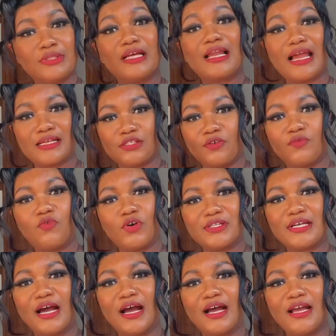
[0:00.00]
the glass of
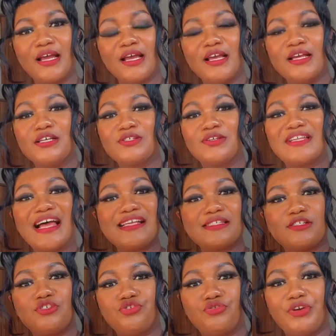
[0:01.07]
water. So that's
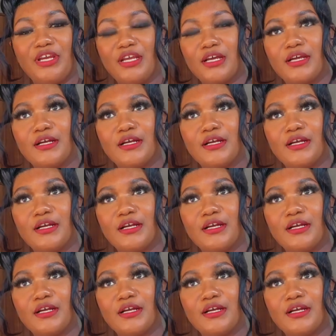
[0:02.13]
the trick.